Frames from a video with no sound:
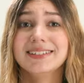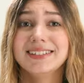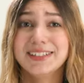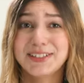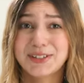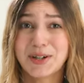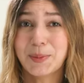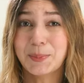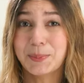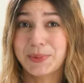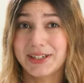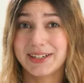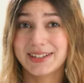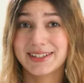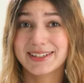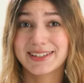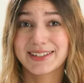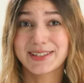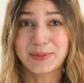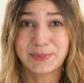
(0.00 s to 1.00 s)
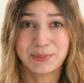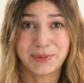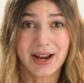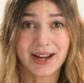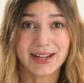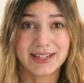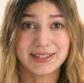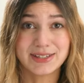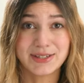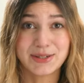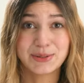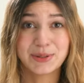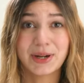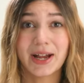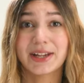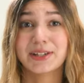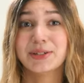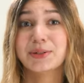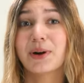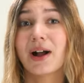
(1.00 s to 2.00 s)
Did your period surprise you
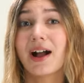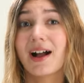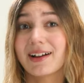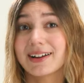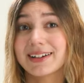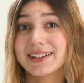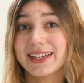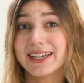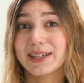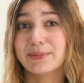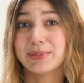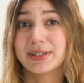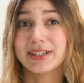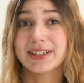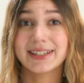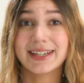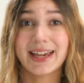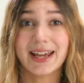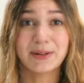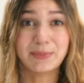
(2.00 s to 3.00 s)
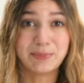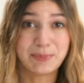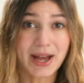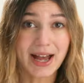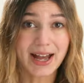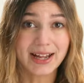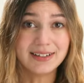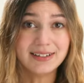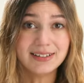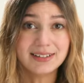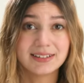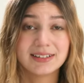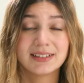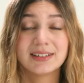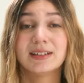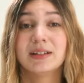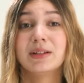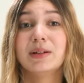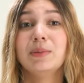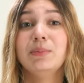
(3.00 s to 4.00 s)
and you aren't able to get a pad?
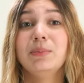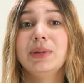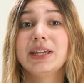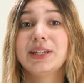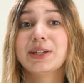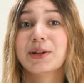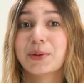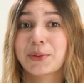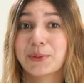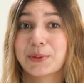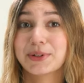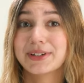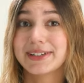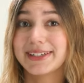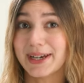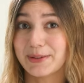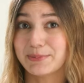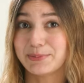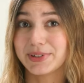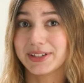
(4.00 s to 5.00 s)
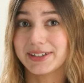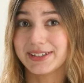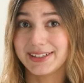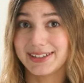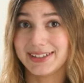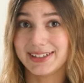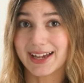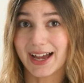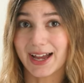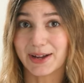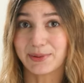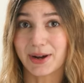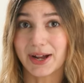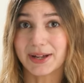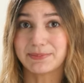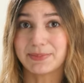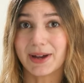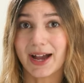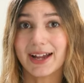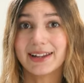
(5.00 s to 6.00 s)
Make your own temporary
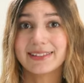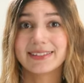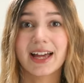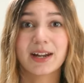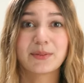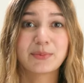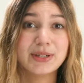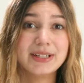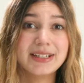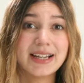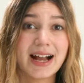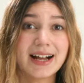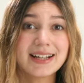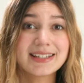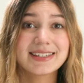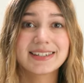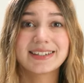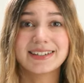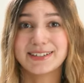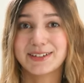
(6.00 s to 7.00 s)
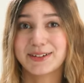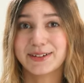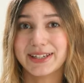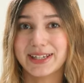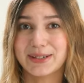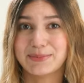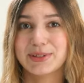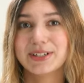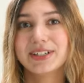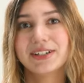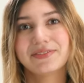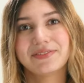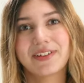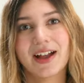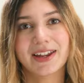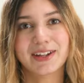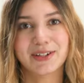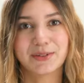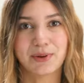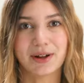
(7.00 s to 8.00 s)
DIY pad that will last till you're able to
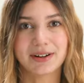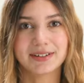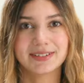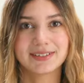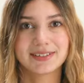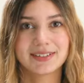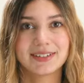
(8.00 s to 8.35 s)
find one.